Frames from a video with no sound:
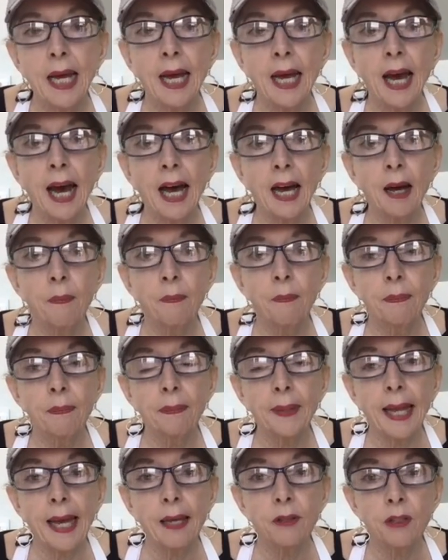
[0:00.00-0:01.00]

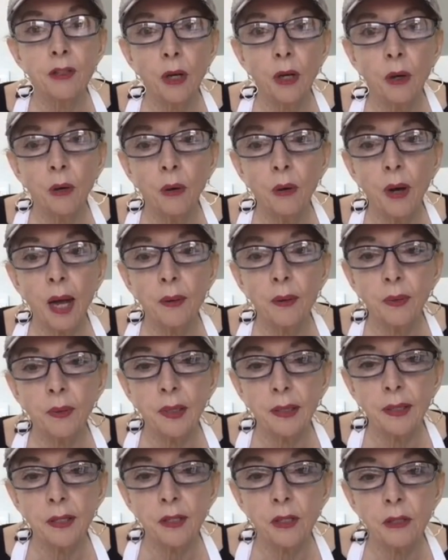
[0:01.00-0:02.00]
Yeah, so what
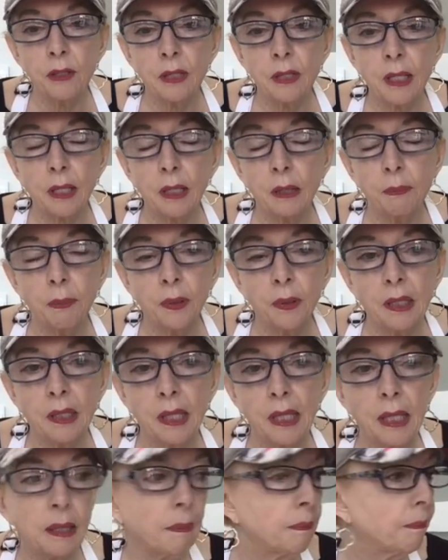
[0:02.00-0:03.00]
I'm going to do is I'm going to put
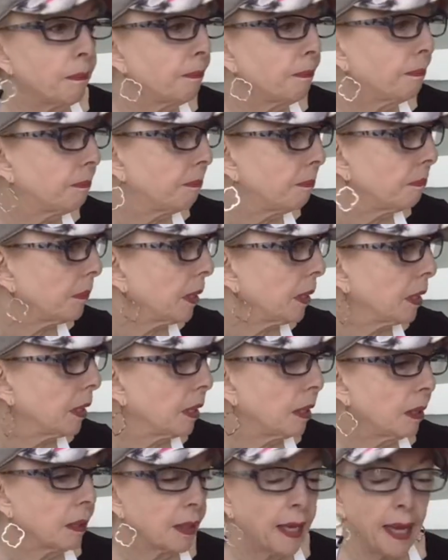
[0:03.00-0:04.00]
the
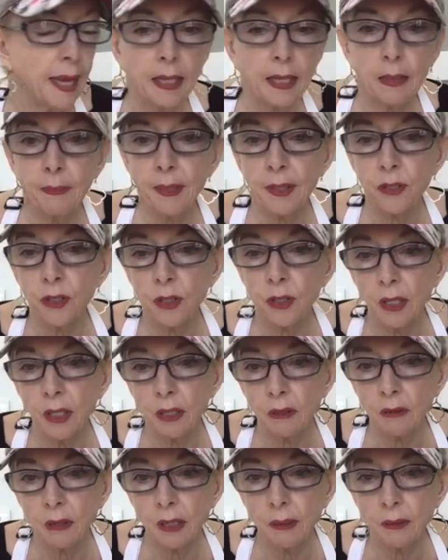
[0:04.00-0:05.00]
candy melts in
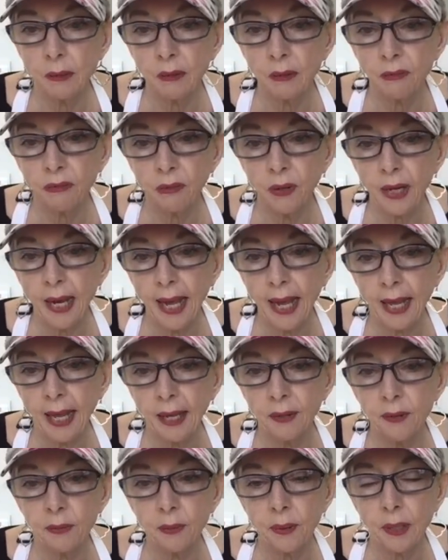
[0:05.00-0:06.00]
here, and I'm going to
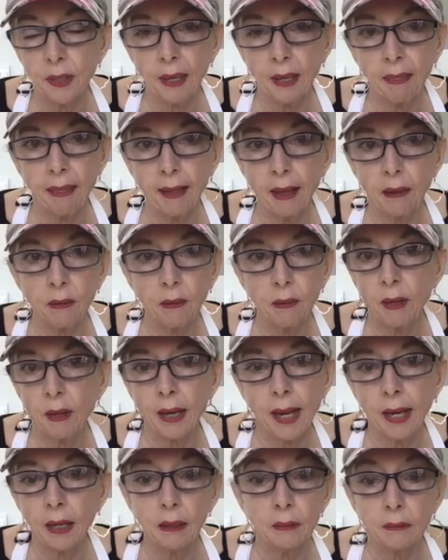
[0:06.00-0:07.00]
freehand what I think look
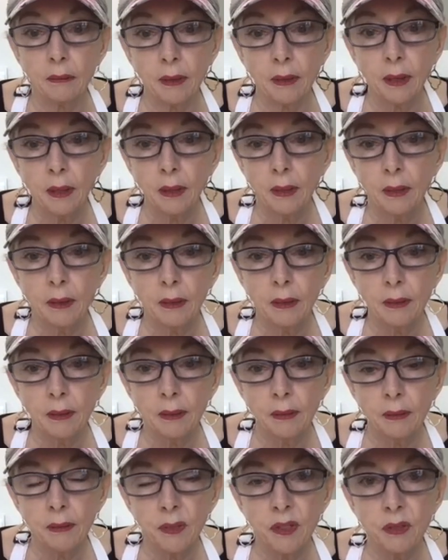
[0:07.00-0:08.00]
like
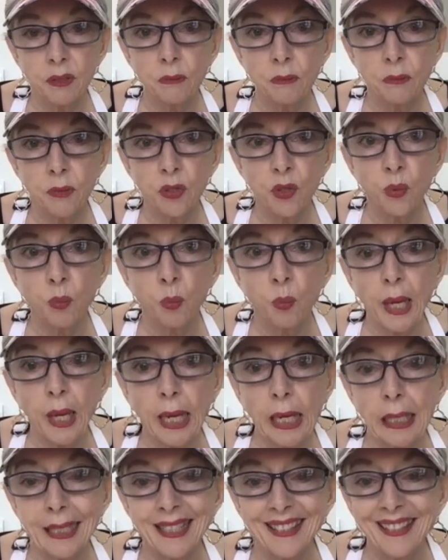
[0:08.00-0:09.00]
2
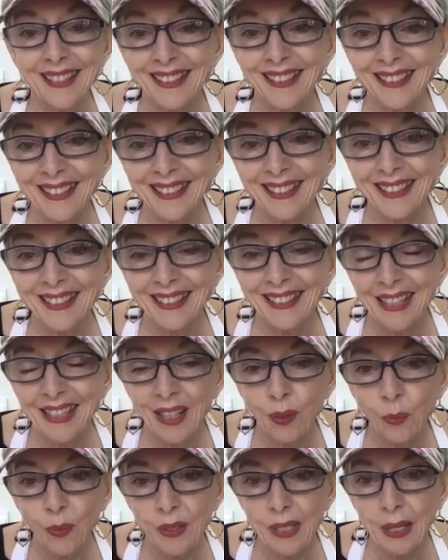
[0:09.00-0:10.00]
wings.
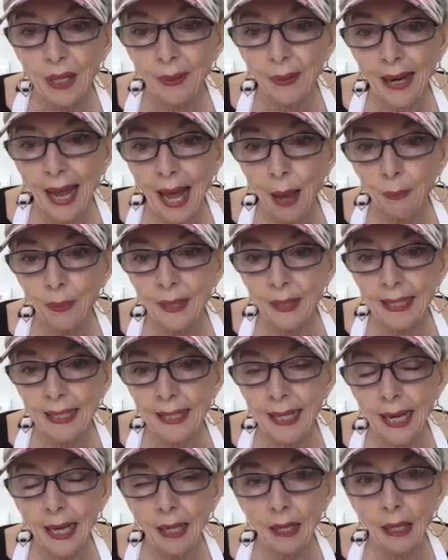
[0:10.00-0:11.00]
We'll see what happens. And
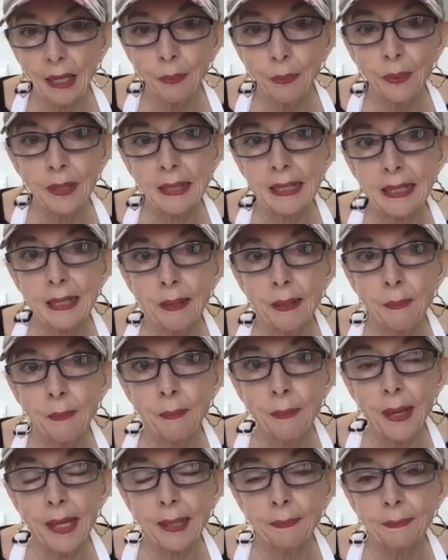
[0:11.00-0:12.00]
then I'm going to put
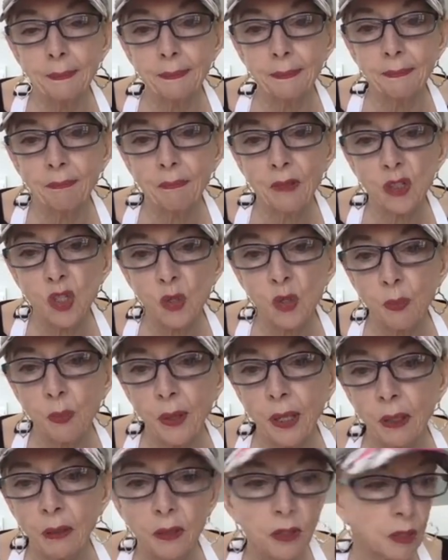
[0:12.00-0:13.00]
some
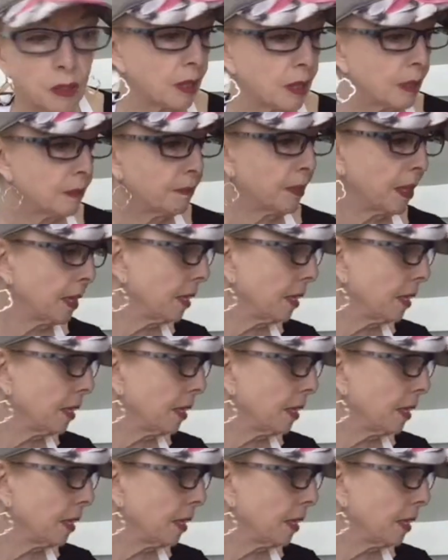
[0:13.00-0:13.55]
sprinkles on them.